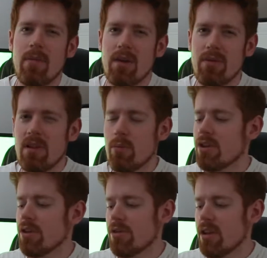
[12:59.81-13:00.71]
I really
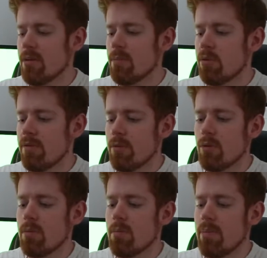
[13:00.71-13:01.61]
wish it did
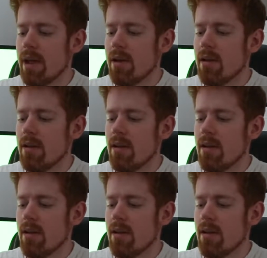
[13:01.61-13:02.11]
perform better.